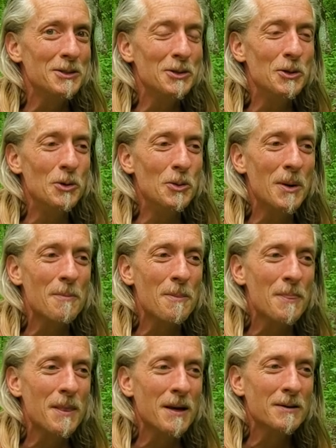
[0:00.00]
to
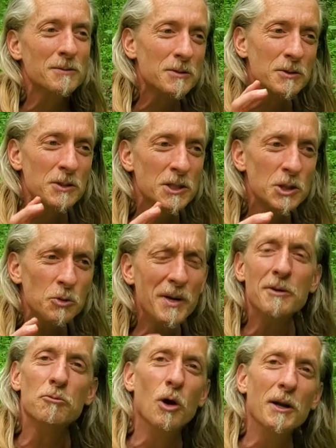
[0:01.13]

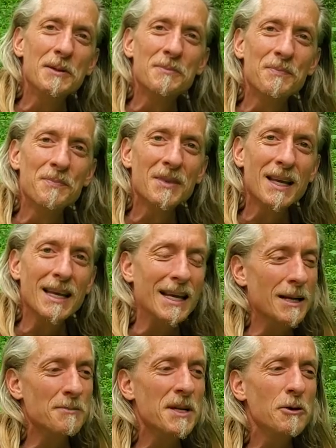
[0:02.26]
sweet rut.
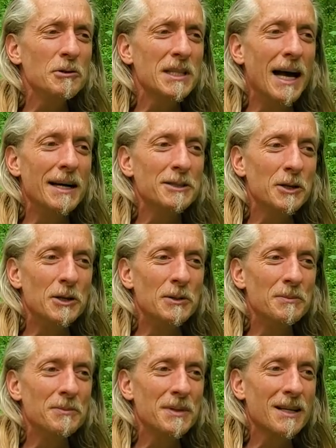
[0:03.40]
I'm going to use that
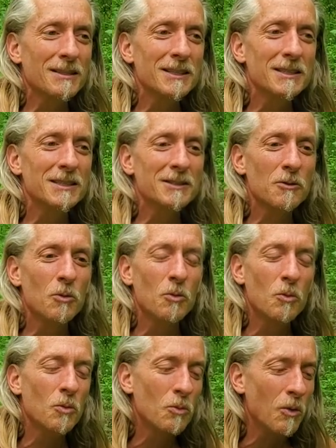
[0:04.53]
term because it's
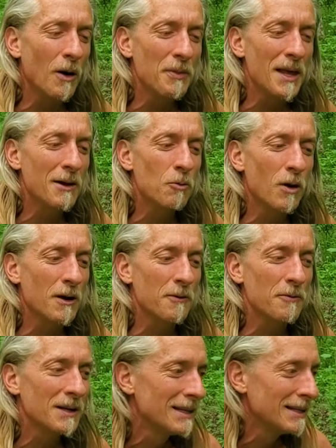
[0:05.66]
one that
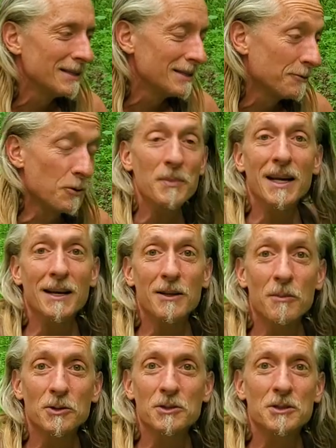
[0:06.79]
for me, the
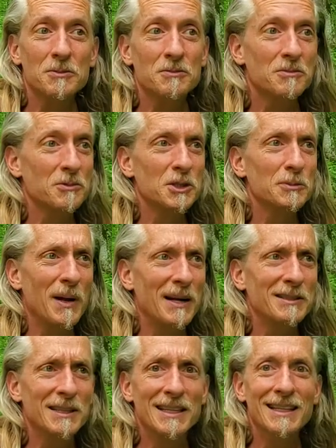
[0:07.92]
most
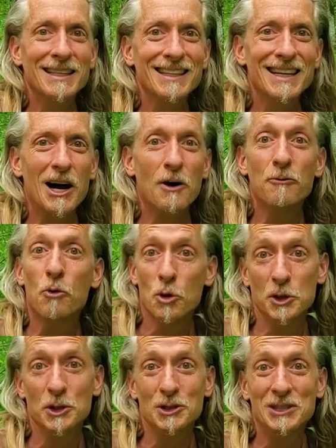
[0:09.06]
respected
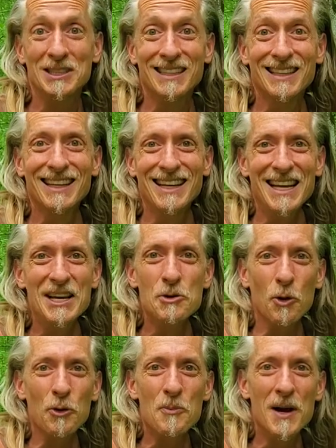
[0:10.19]
foragers in
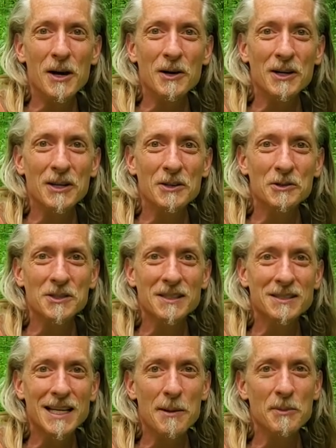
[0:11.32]
North America
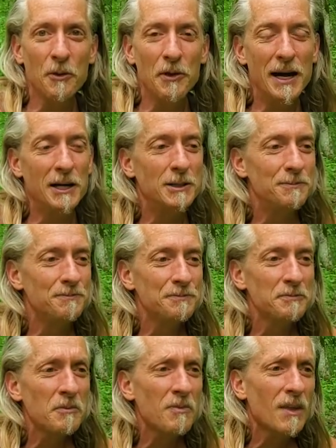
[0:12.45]
uses, Samuel Thayer.
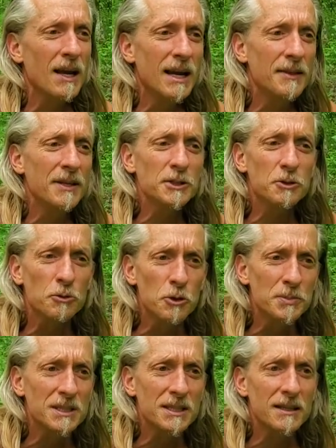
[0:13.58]
And this
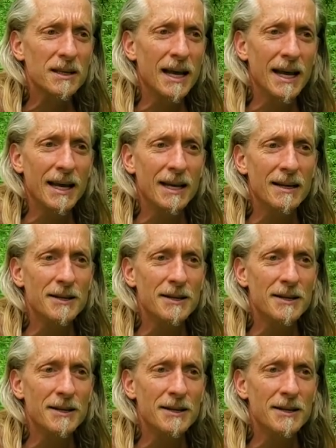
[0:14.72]
groups a